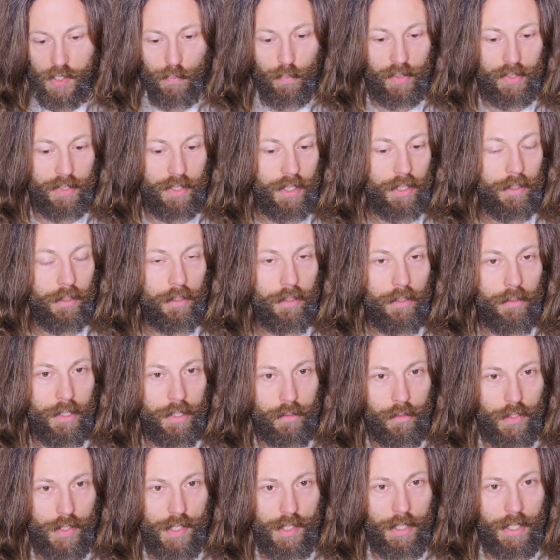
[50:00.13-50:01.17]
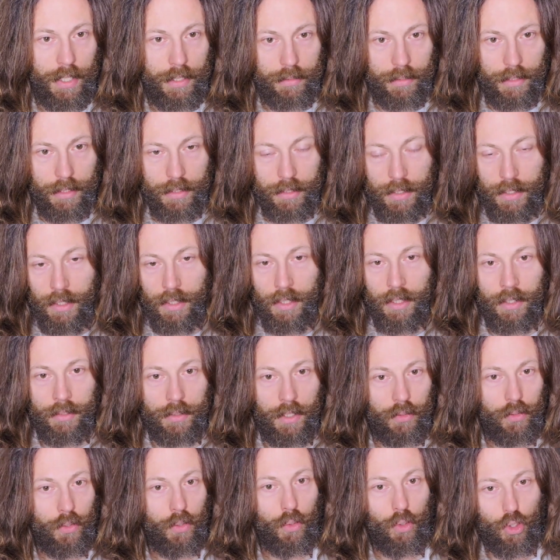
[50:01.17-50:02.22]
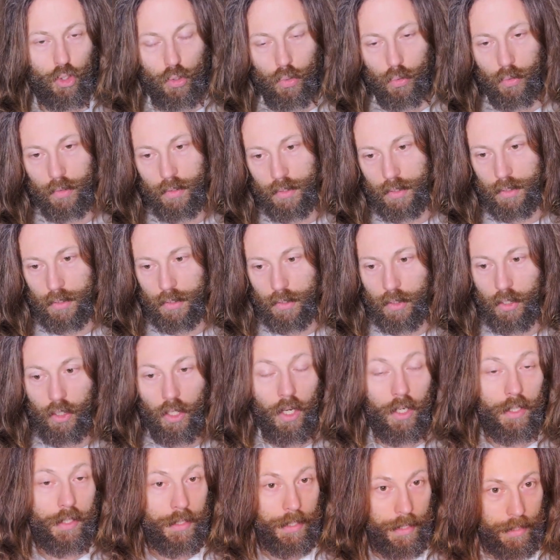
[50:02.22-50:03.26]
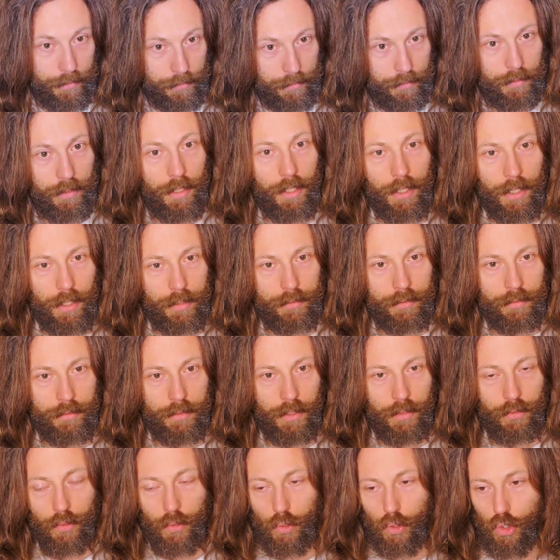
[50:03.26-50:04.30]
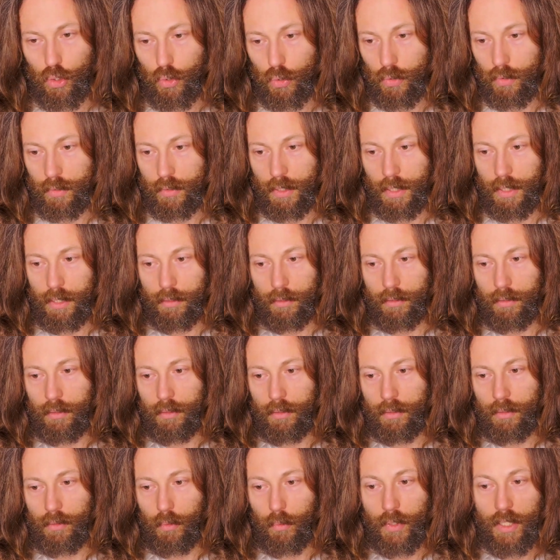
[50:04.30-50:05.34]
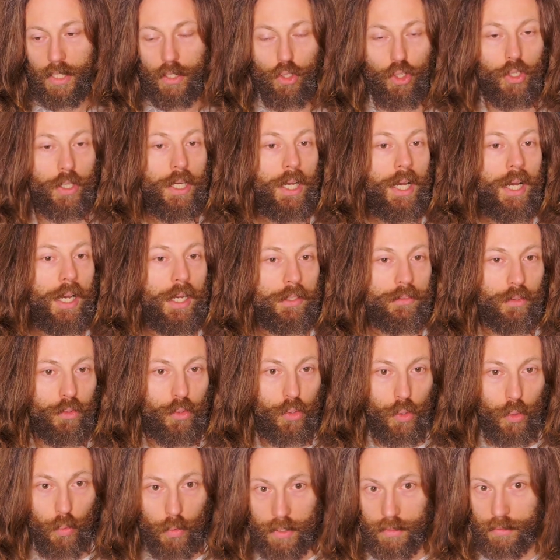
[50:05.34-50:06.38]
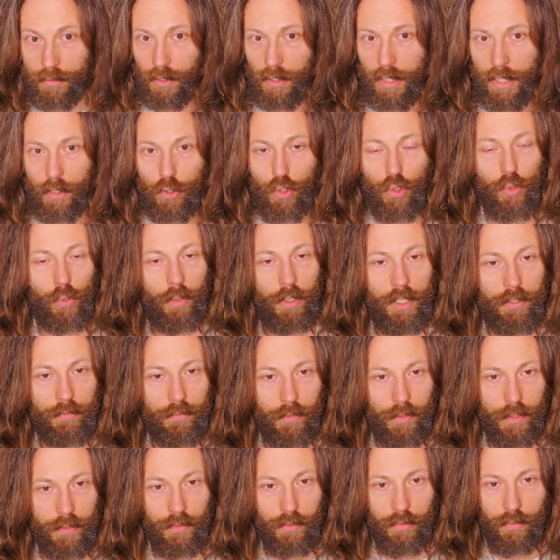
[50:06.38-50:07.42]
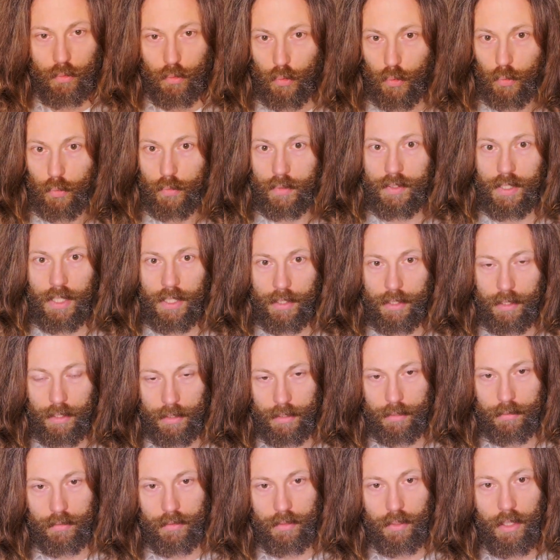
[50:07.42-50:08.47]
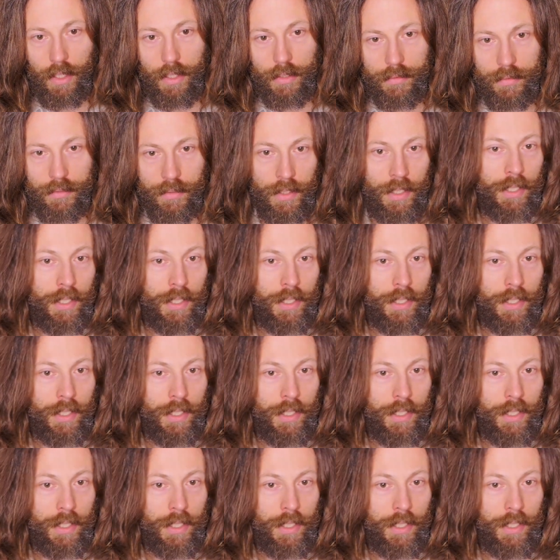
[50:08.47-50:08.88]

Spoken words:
particular understanding that you should cognate God, that you should reach God through intellectual effort, through thinking and thought,